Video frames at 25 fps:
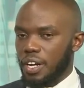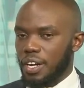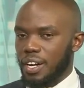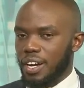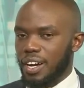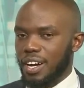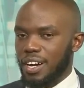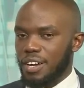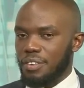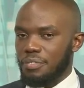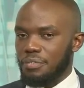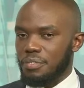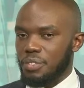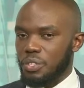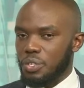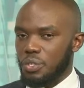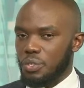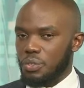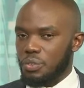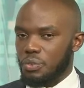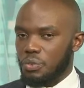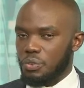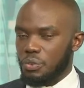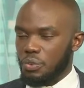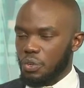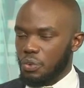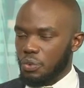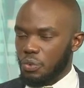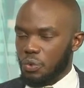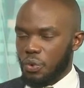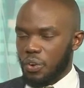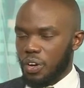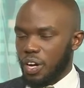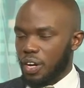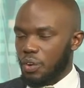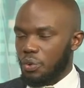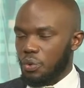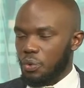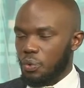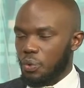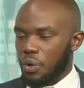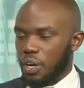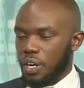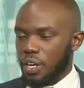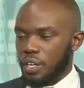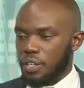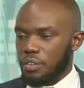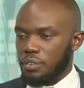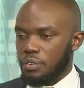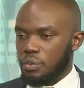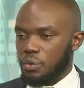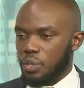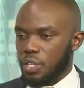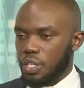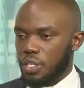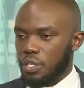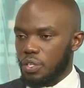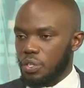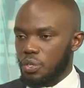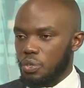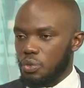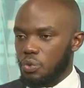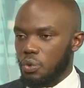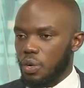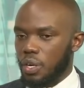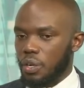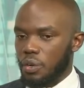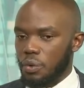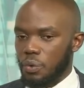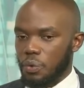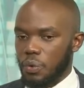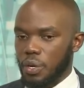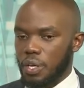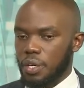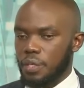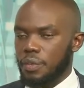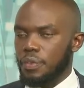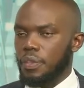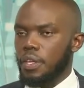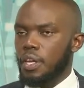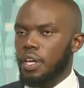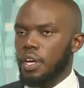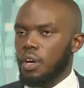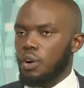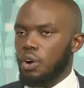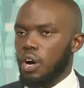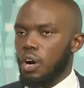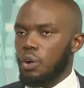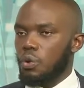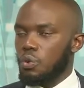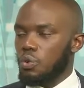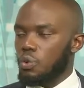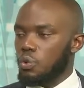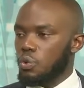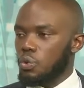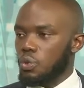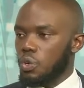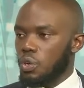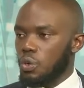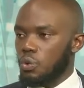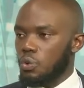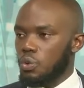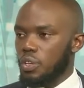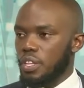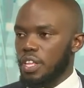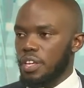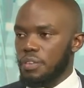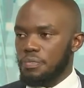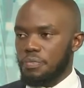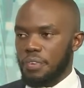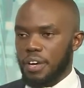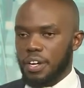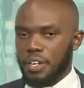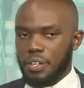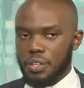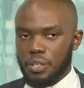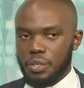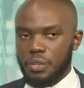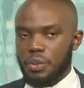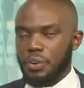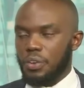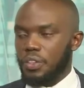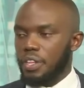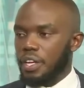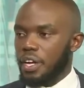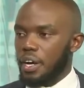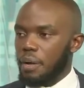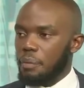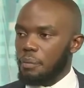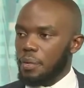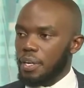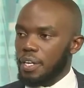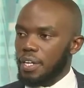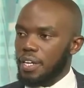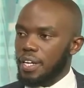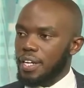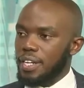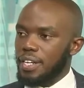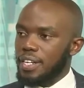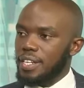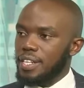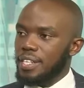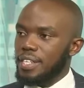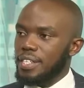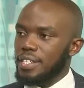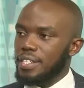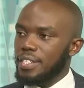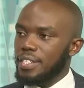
have you word on word with you one-on-one, how could they find you on the camera kindly?